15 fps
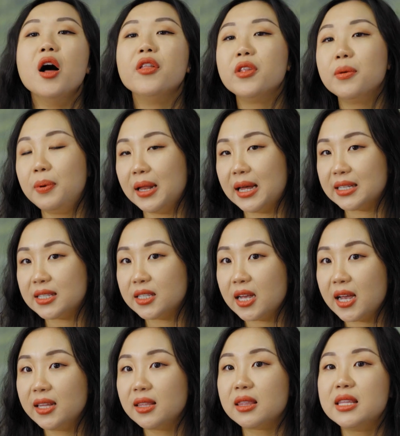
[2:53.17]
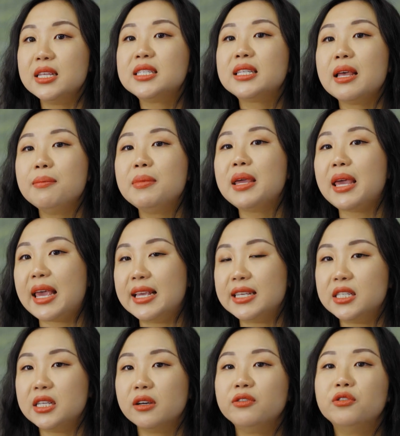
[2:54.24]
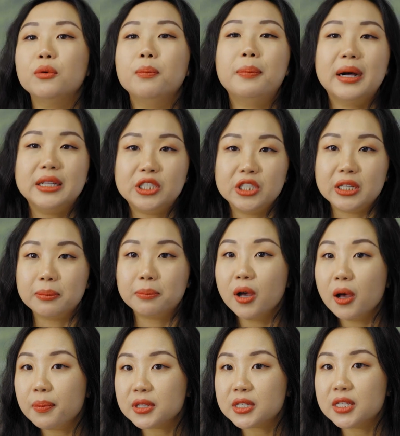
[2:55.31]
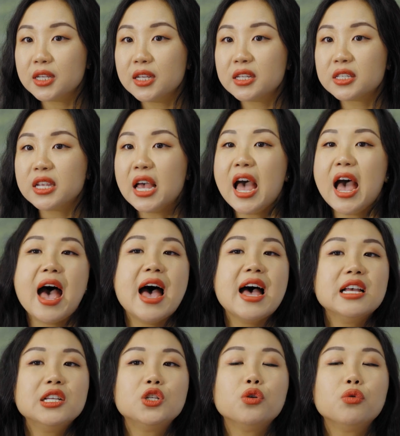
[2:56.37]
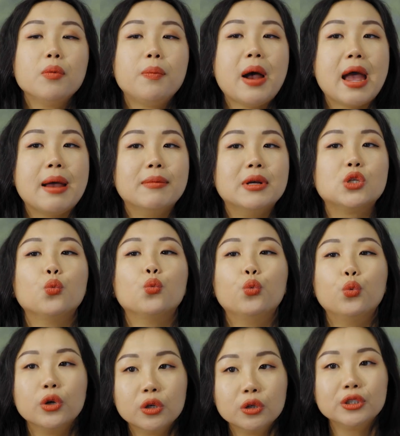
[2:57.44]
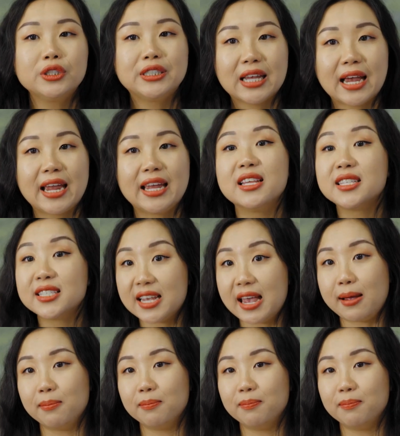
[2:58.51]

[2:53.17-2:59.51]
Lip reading: On the plus side, this can be easier for budgeting purposes as your repayments will stay the same.